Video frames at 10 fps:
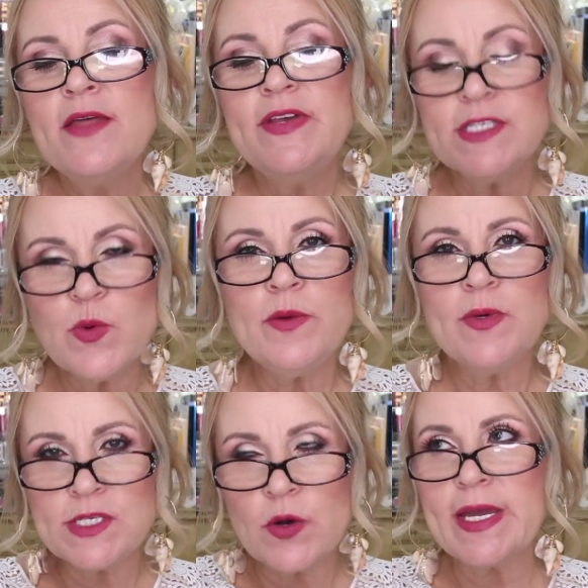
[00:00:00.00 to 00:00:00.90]
This one
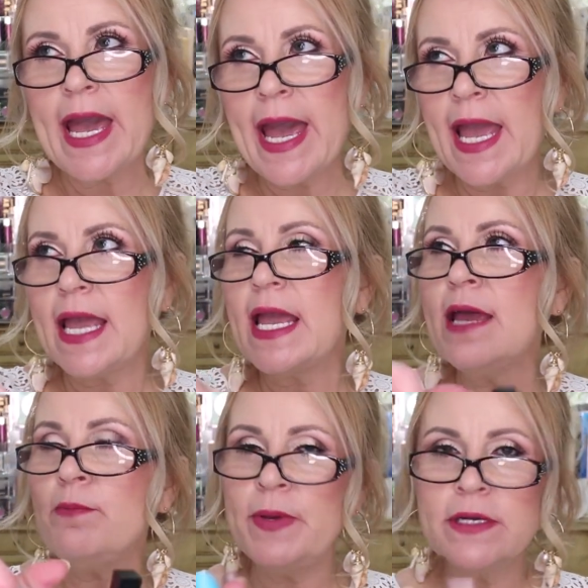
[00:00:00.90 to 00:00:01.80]
was okay.
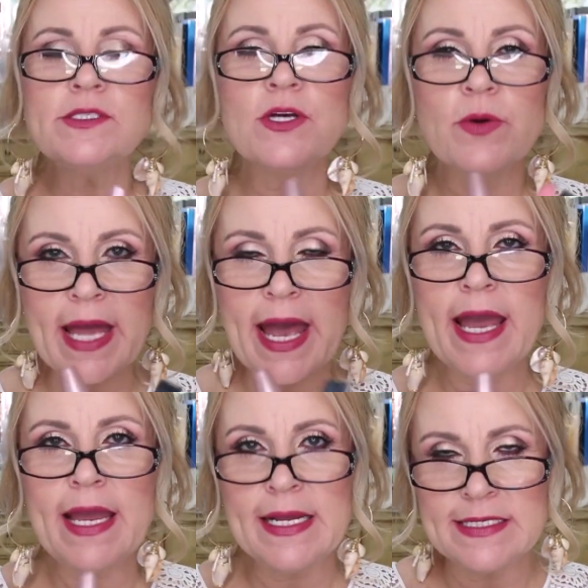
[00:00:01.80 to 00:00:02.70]
It built
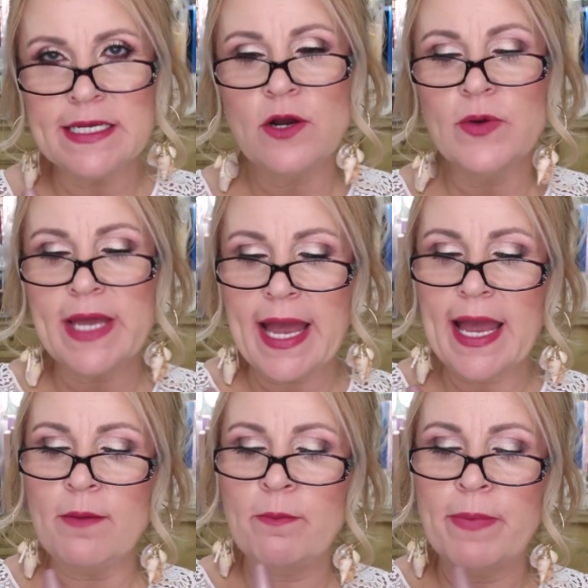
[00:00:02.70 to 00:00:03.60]
okay, it did
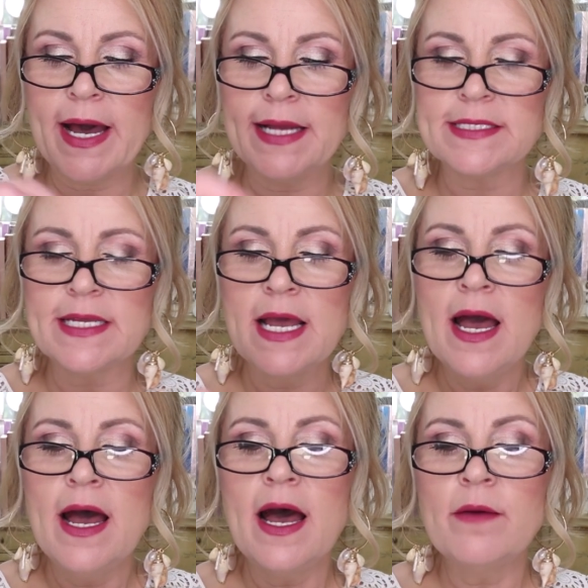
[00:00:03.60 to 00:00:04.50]
okay, but
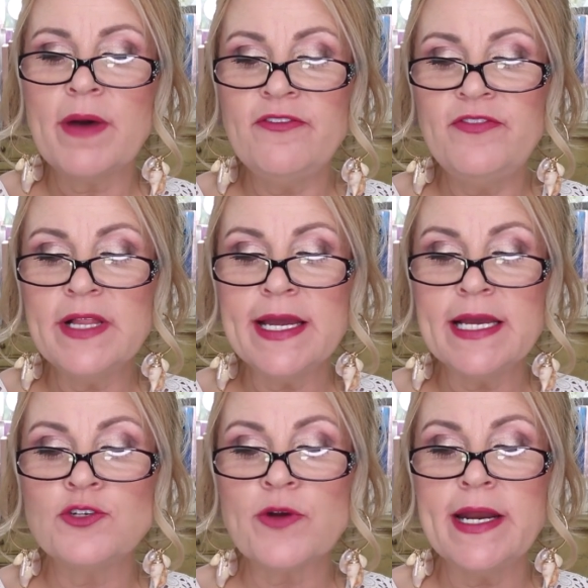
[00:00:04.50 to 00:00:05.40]
um, I feel like
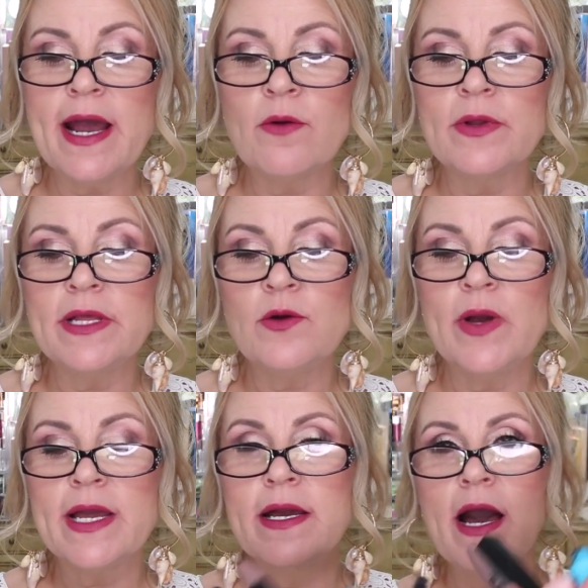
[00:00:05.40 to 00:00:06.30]
it dried out really
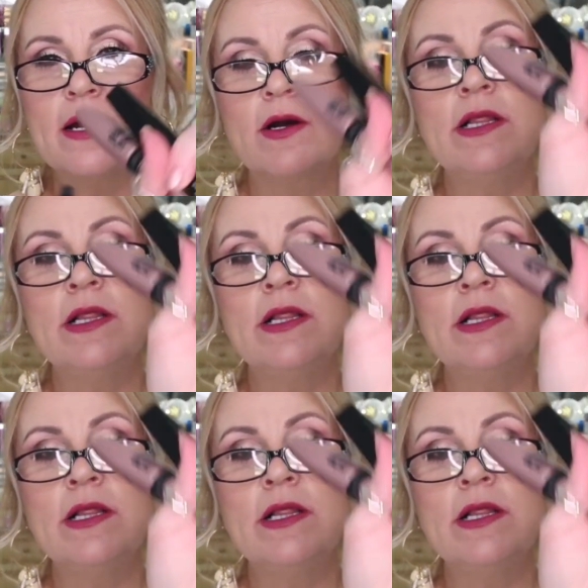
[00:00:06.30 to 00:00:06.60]
quick and got